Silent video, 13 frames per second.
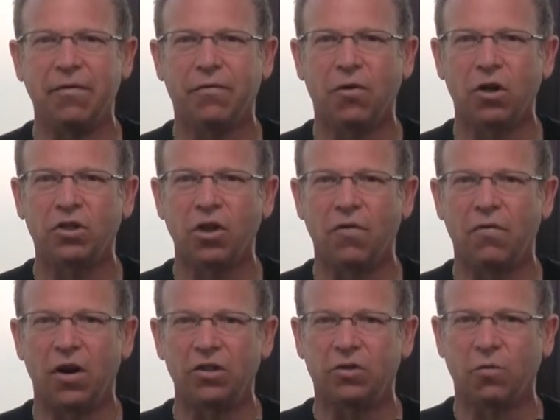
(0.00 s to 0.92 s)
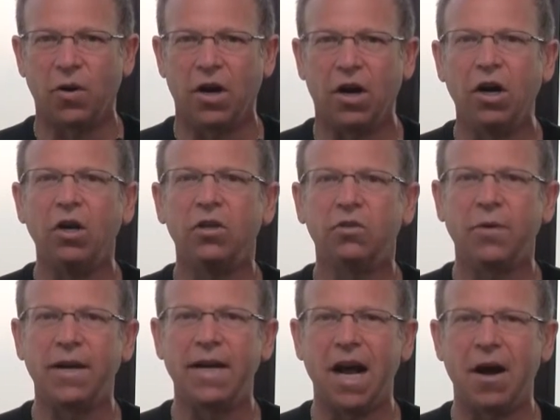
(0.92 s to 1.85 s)
Of course, over on Twitter,
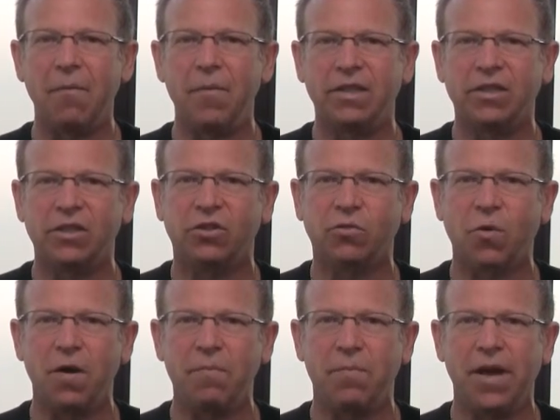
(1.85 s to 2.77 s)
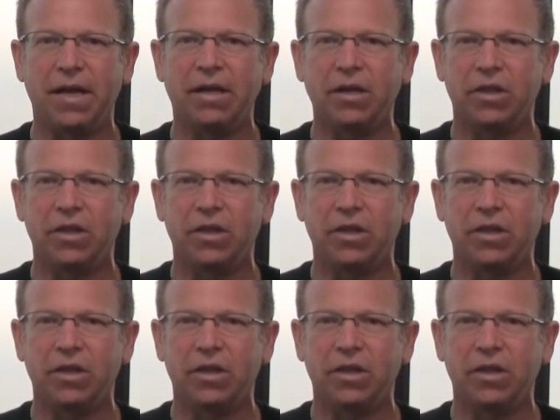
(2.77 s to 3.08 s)
tweeting out Mitch's twit pick.